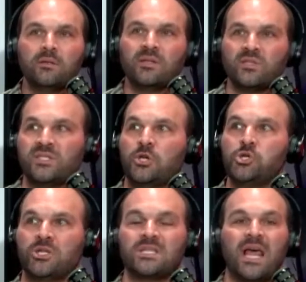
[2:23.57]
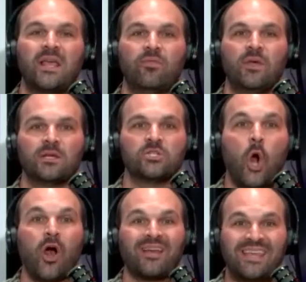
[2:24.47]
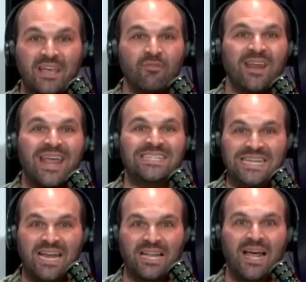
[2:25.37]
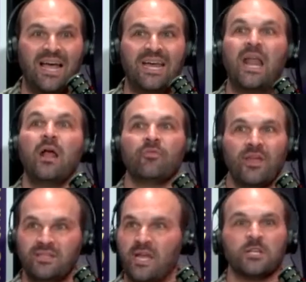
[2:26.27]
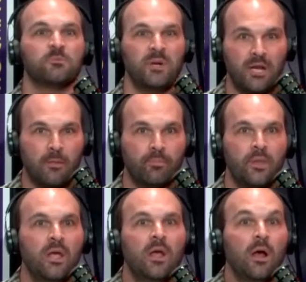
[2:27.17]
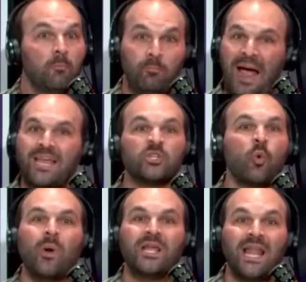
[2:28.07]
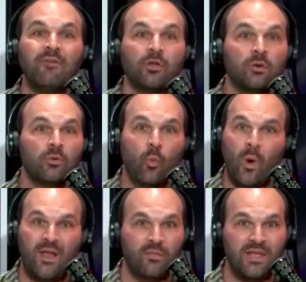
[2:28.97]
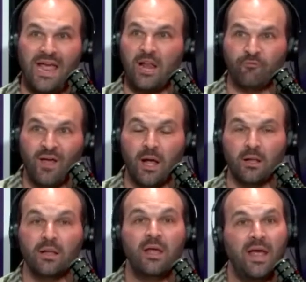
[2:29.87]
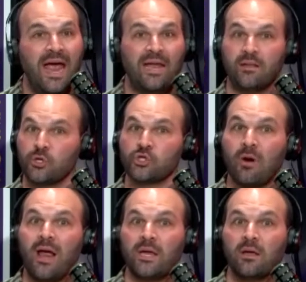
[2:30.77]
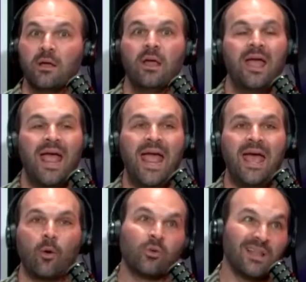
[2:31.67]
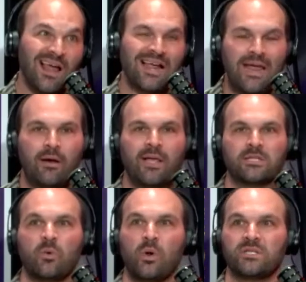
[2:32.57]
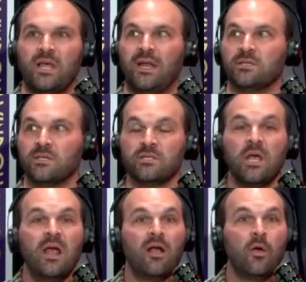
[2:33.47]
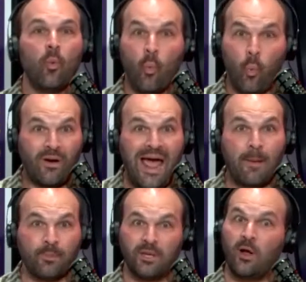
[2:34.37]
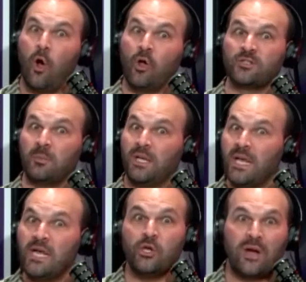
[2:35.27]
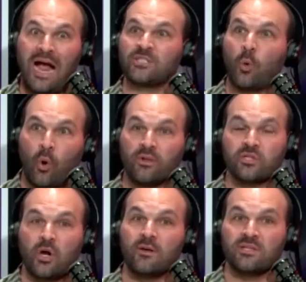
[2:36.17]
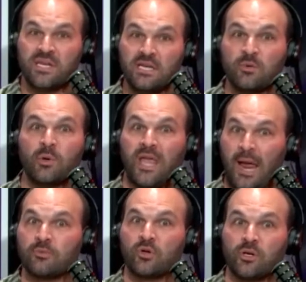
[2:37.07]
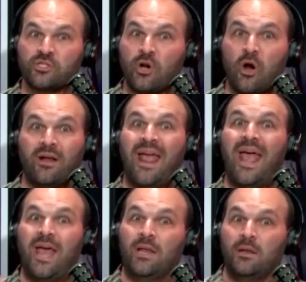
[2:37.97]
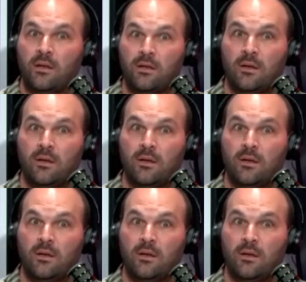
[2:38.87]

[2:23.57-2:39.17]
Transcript: decisions like this are given a deadline, they tend to speed up. Back in 2011, when the NFL had their strike, or the lockout, I guess it was in that instance, what happened? Ultimately, you got toward the start of the season when camps were going to start, and